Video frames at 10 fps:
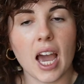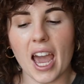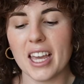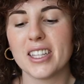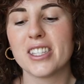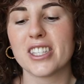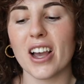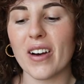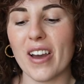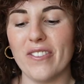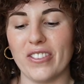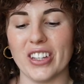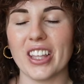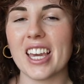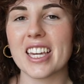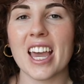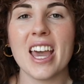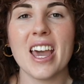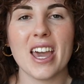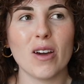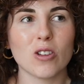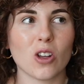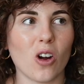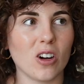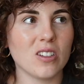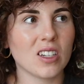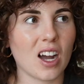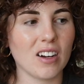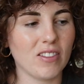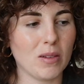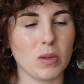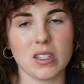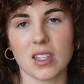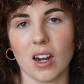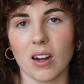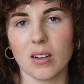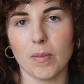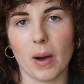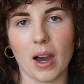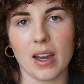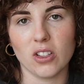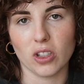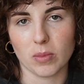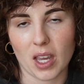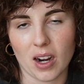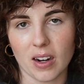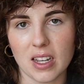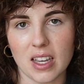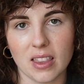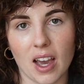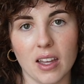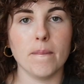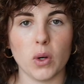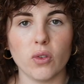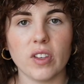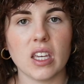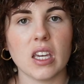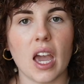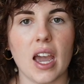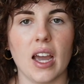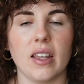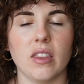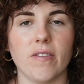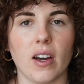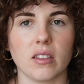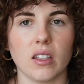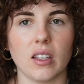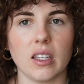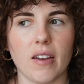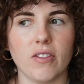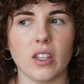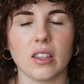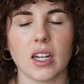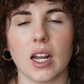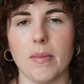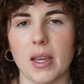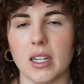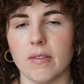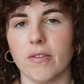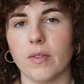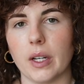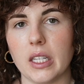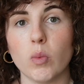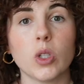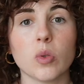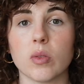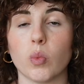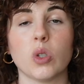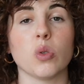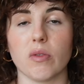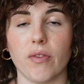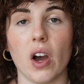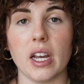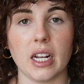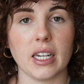And so I feel like it was hard to kind of like be scared by Jim Carrey in that movie, and the fact that like I feel like they kind of made it funny, which was fine.